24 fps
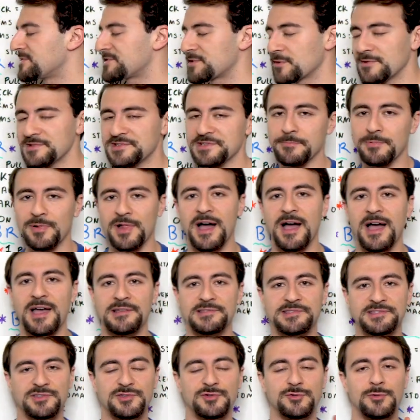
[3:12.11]
So this
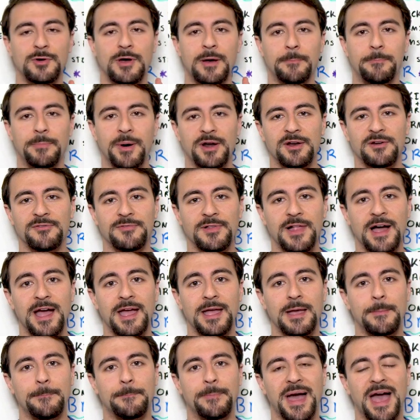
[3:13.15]
applies to
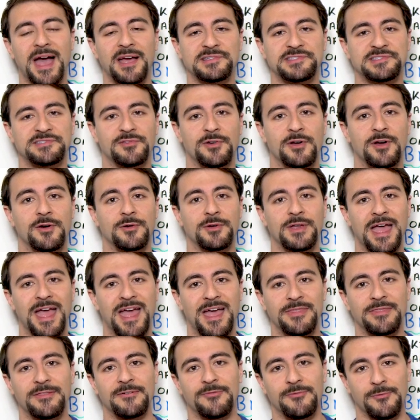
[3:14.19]
butterfly, backstroke,
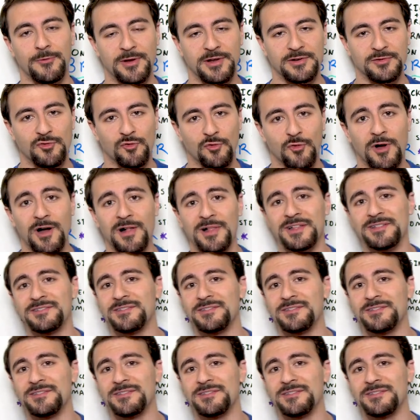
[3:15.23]
and the front crawl.